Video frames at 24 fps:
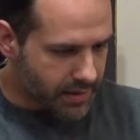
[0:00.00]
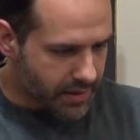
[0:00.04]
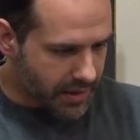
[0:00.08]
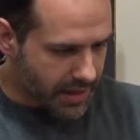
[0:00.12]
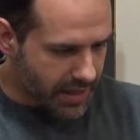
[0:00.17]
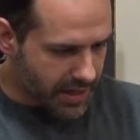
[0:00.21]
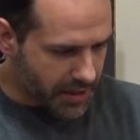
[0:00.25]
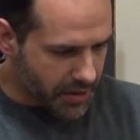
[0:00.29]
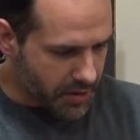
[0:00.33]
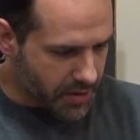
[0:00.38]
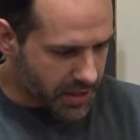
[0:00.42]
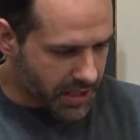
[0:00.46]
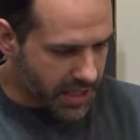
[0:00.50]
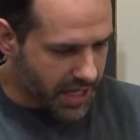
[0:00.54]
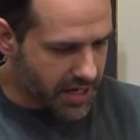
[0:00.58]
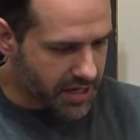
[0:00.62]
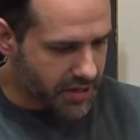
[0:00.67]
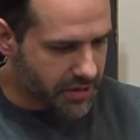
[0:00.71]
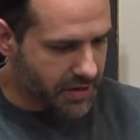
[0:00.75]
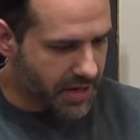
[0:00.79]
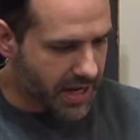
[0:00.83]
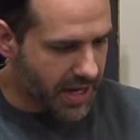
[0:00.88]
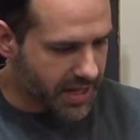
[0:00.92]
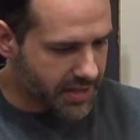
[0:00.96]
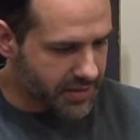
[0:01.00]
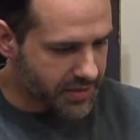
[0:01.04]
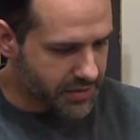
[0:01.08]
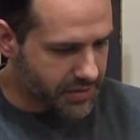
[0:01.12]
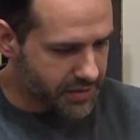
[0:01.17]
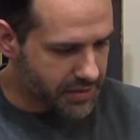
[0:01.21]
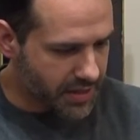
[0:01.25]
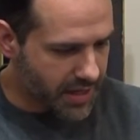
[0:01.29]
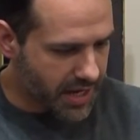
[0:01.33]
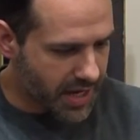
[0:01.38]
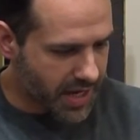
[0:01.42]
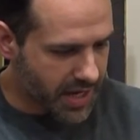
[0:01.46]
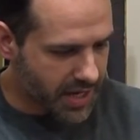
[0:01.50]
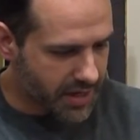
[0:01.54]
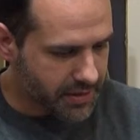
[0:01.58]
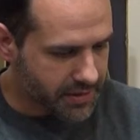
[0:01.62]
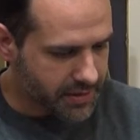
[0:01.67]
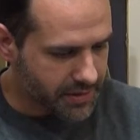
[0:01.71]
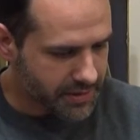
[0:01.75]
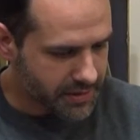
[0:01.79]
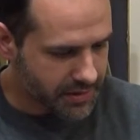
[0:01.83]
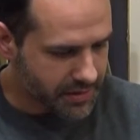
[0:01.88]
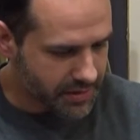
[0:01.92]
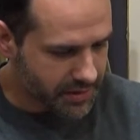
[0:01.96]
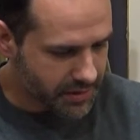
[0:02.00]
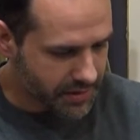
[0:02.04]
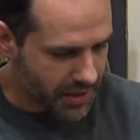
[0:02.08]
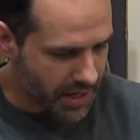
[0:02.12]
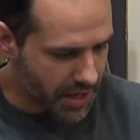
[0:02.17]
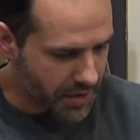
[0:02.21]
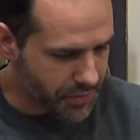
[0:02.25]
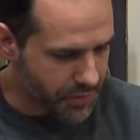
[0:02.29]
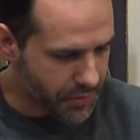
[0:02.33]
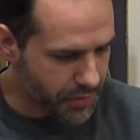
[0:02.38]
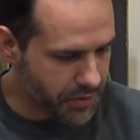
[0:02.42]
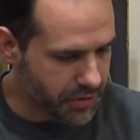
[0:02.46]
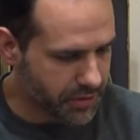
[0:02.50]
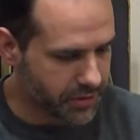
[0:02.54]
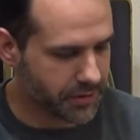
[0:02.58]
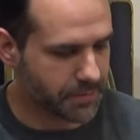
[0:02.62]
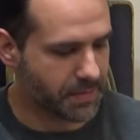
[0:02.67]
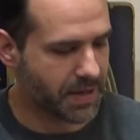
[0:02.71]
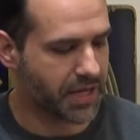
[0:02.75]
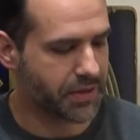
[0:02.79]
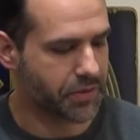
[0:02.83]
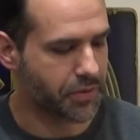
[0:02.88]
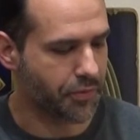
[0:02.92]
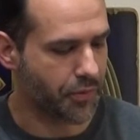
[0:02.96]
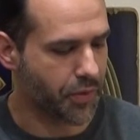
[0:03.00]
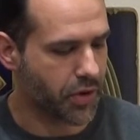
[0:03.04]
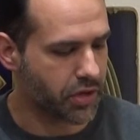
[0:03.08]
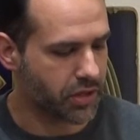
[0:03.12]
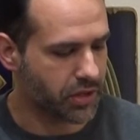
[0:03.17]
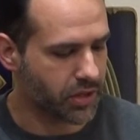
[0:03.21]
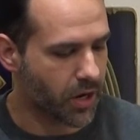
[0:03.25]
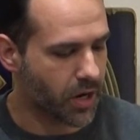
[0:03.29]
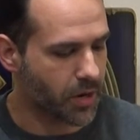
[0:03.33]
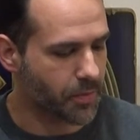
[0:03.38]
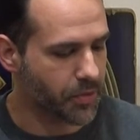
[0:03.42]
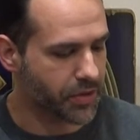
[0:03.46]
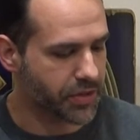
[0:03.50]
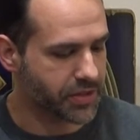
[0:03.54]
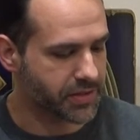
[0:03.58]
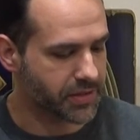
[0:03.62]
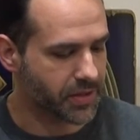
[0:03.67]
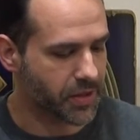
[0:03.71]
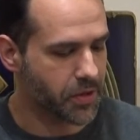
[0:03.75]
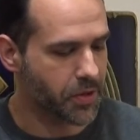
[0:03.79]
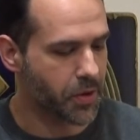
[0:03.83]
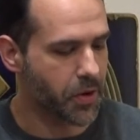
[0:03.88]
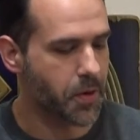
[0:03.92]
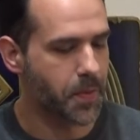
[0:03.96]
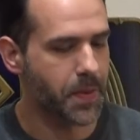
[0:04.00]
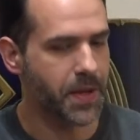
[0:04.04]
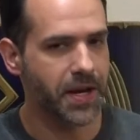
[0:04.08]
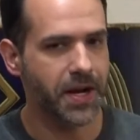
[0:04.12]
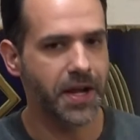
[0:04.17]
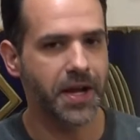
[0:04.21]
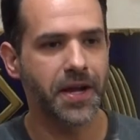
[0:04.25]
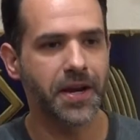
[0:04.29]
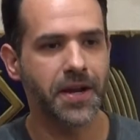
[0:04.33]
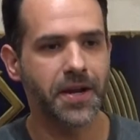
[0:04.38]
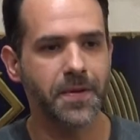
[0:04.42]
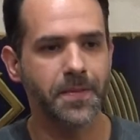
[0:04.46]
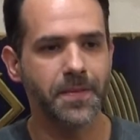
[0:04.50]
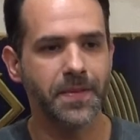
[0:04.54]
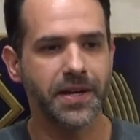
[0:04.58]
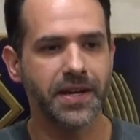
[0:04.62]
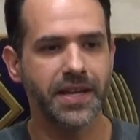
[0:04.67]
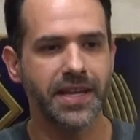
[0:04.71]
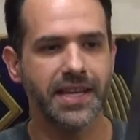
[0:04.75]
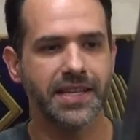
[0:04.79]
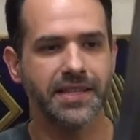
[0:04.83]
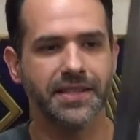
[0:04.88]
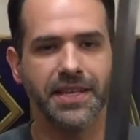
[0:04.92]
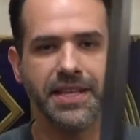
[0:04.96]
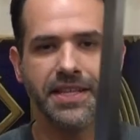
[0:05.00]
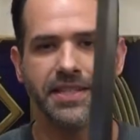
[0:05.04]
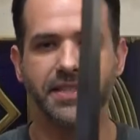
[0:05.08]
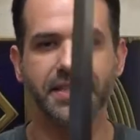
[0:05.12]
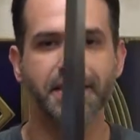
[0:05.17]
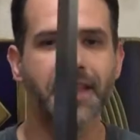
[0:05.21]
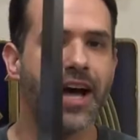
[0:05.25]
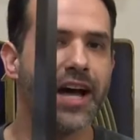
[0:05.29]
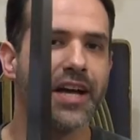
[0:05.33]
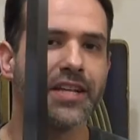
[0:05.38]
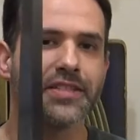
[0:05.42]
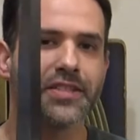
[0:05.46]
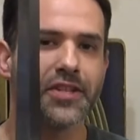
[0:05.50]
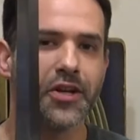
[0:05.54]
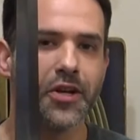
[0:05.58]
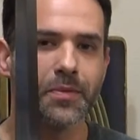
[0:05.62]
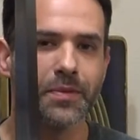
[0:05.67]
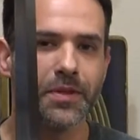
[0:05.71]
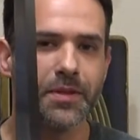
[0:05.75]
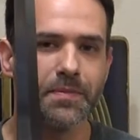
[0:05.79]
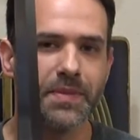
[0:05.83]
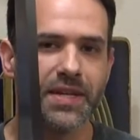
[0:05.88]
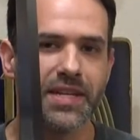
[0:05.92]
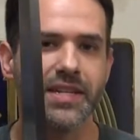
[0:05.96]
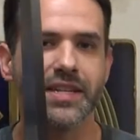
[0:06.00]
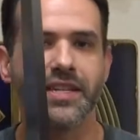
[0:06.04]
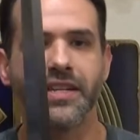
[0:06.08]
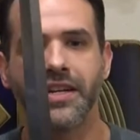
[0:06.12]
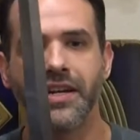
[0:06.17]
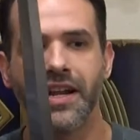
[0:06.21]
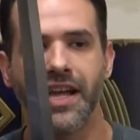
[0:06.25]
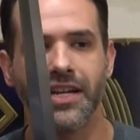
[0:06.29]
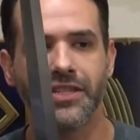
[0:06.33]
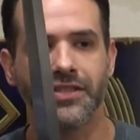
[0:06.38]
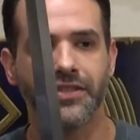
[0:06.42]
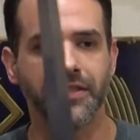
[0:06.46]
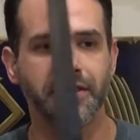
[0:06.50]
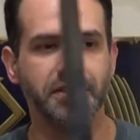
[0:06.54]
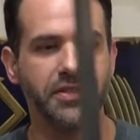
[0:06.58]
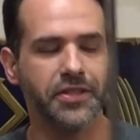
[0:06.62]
And I know a lot of you guys are not thrilled about the Royal Armouries logo being on it, but it's not terribly big, and it actually